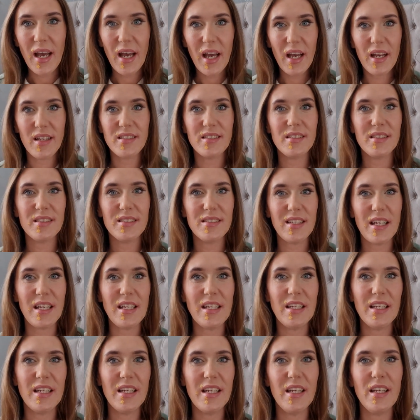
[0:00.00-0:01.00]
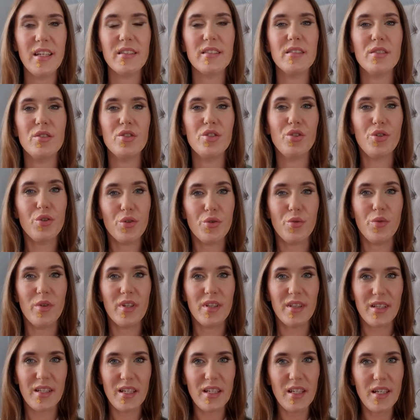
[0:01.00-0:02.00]
has taken it
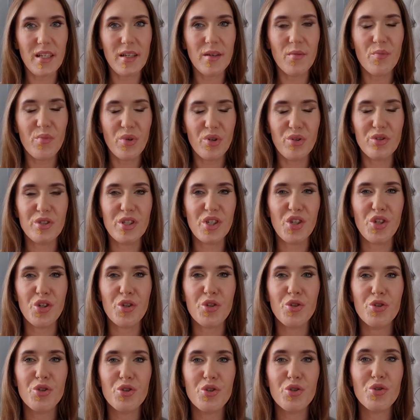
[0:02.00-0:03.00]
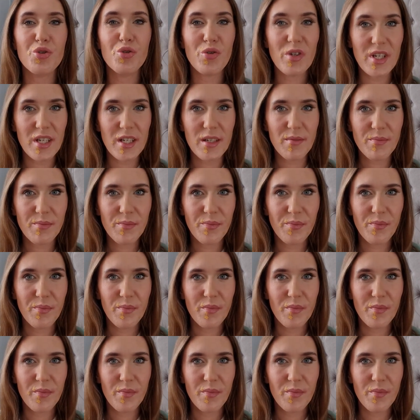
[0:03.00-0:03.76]
to the most extreme